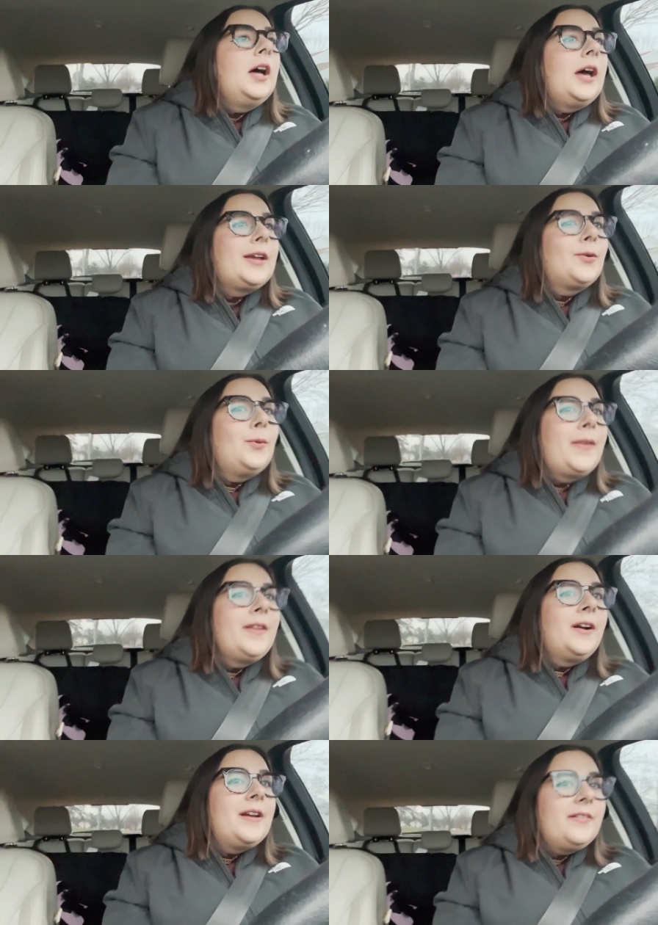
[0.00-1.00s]
I can run
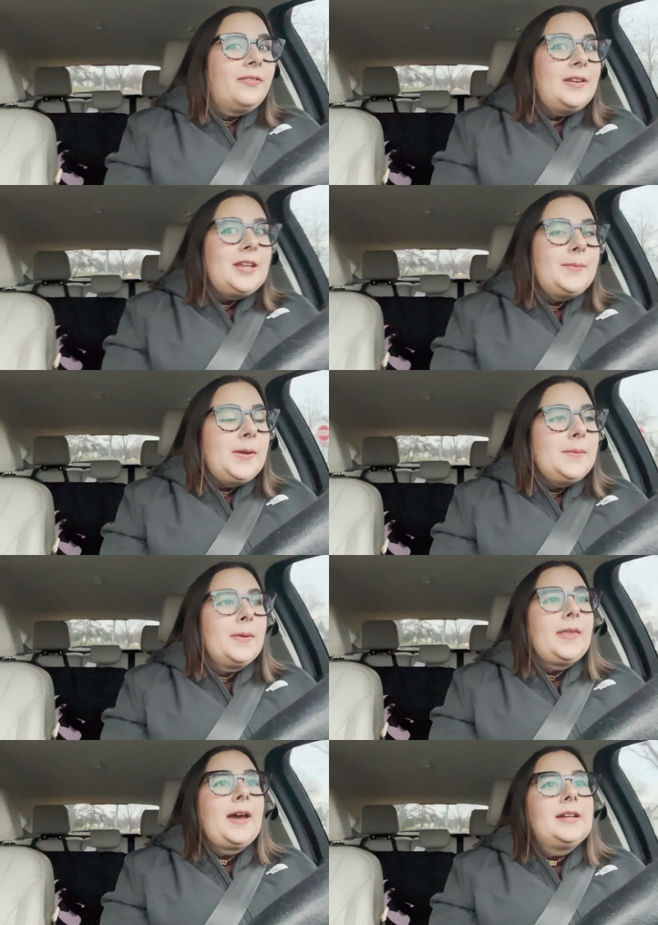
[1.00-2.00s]
there if need be,
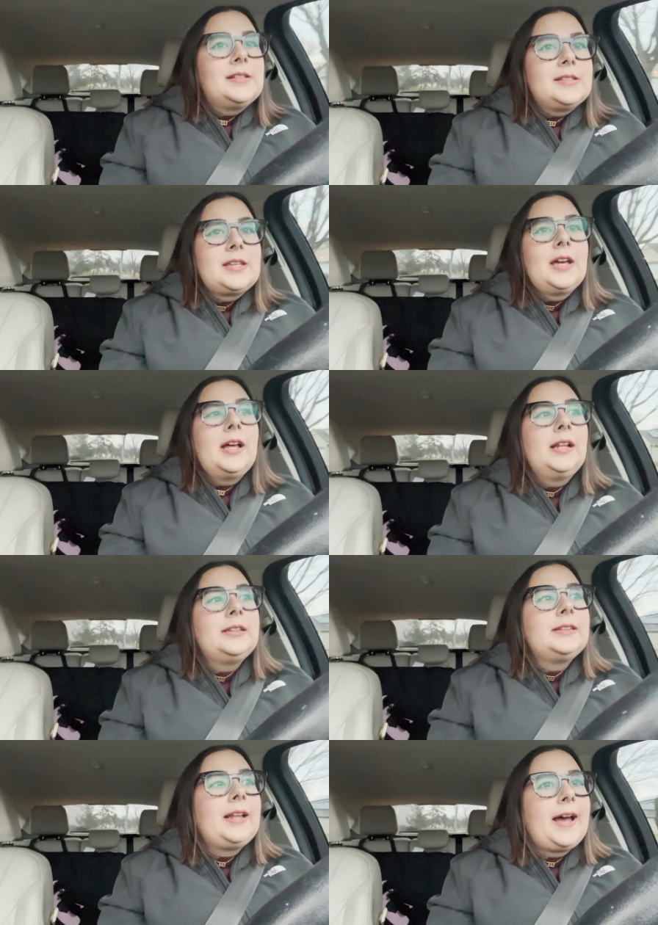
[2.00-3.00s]
but that is
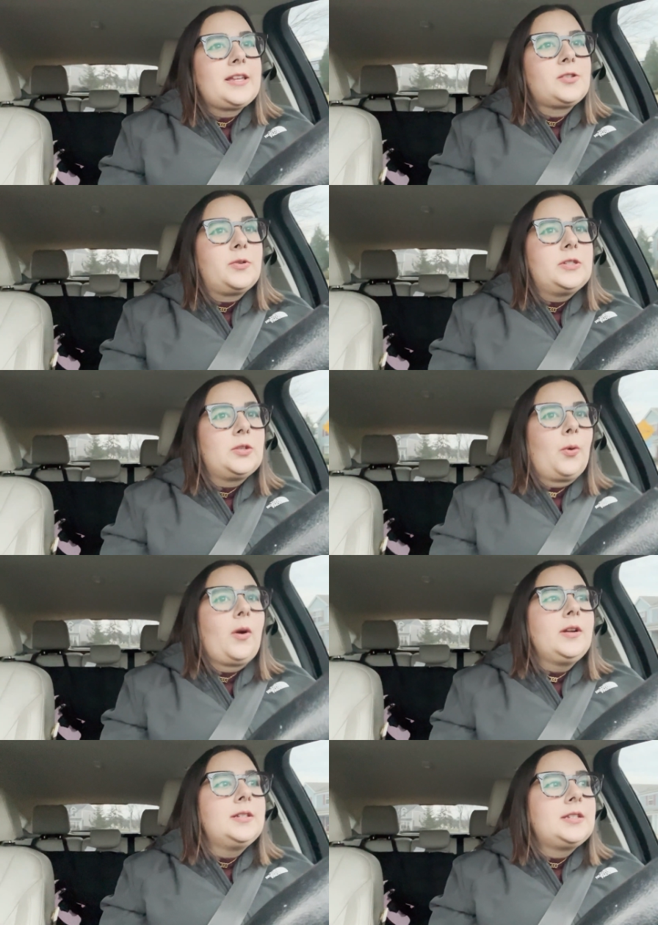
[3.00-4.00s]
last
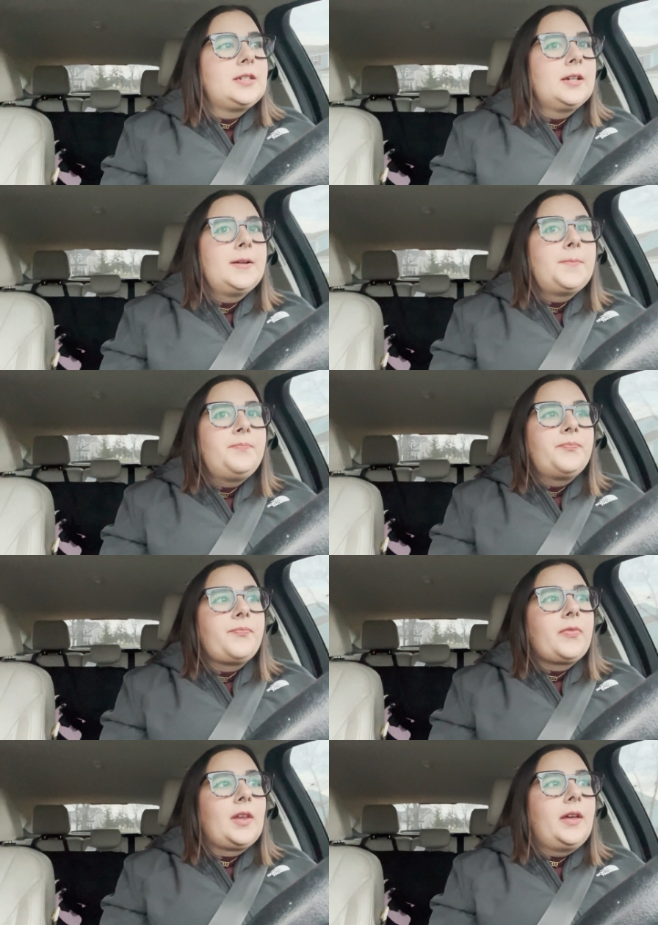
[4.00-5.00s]
resort.
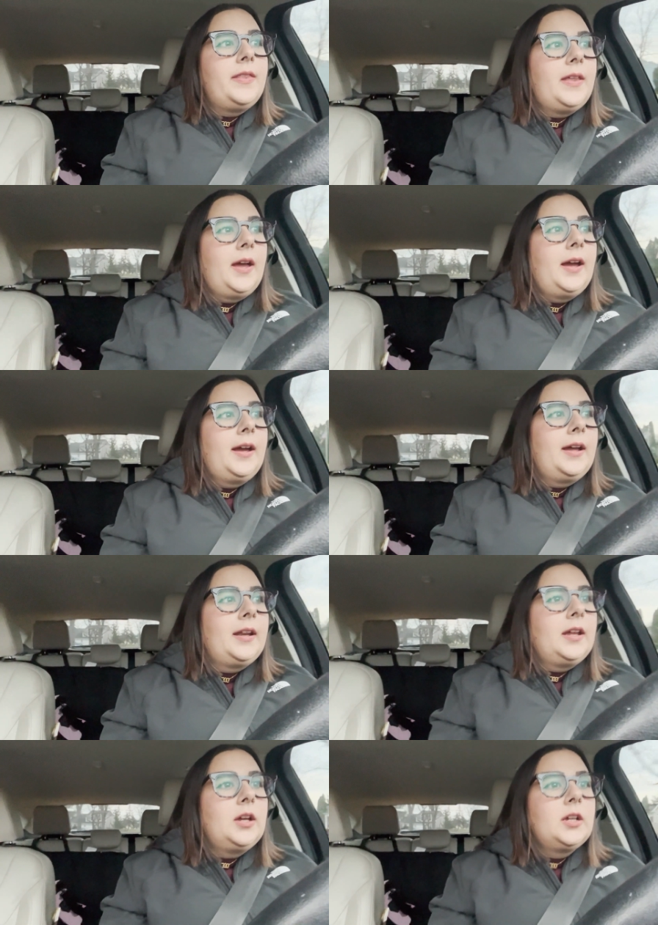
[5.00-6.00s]
And then
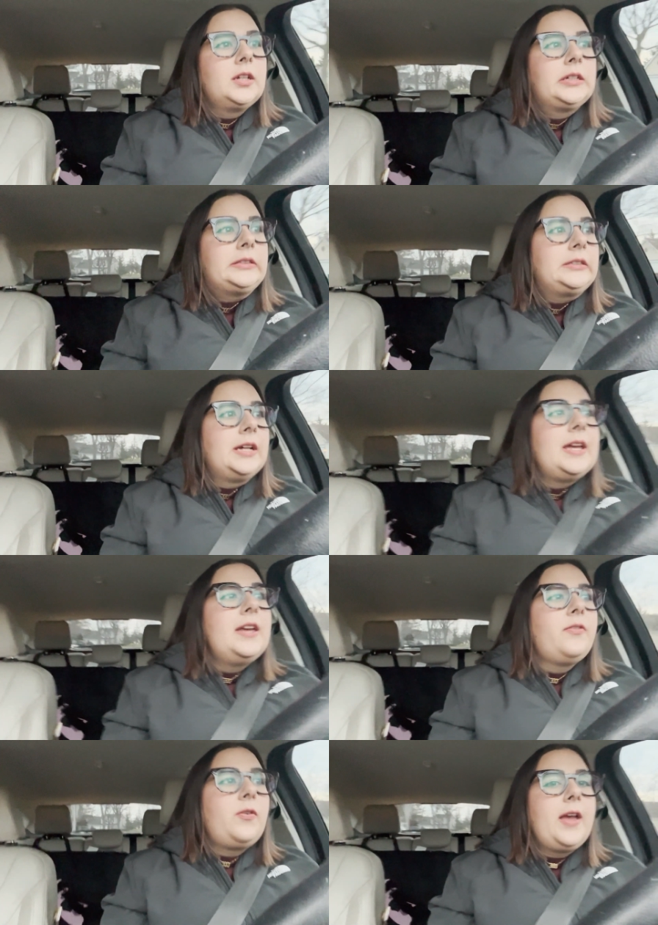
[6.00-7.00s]

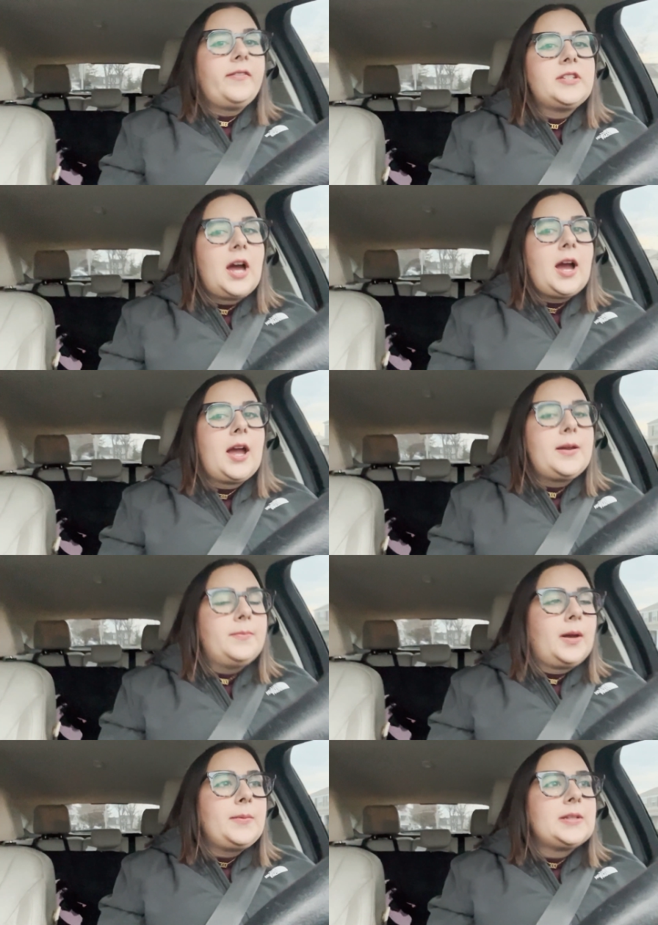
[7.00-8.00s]
if we have
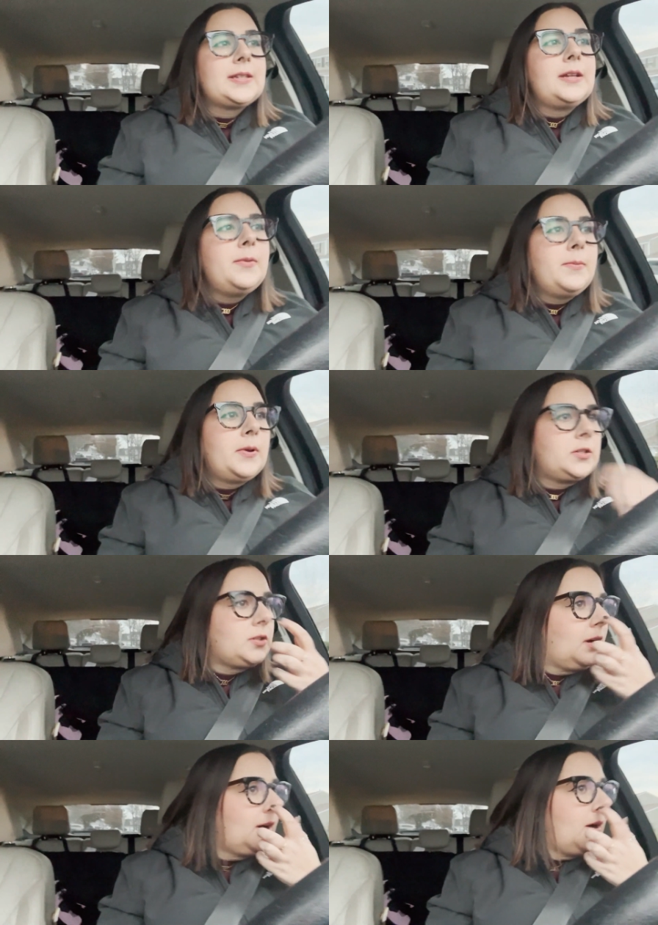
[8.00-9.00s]
time, I mean, it's going to be pitch
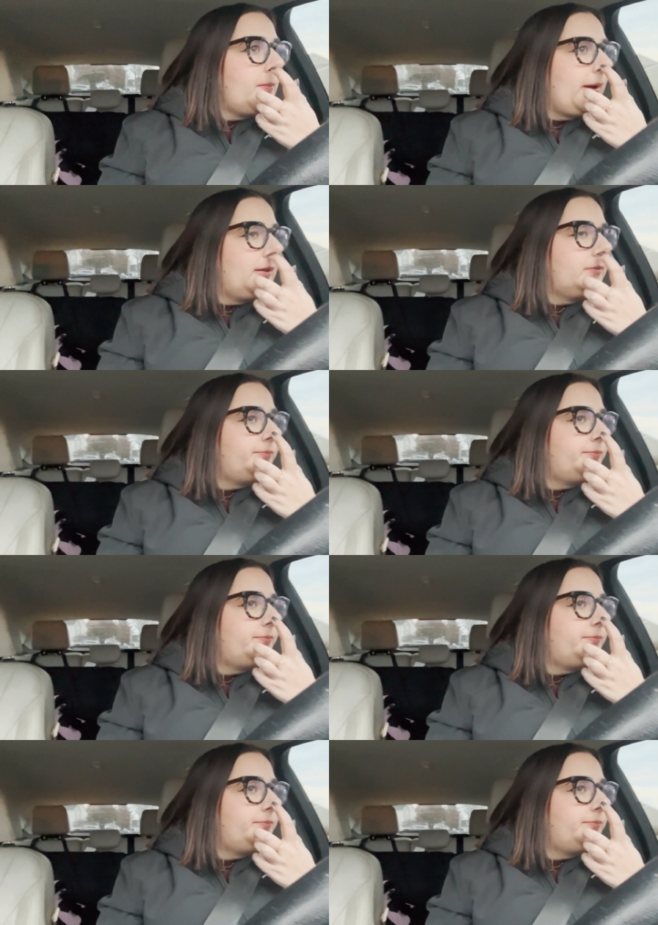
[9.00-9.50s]
dark out by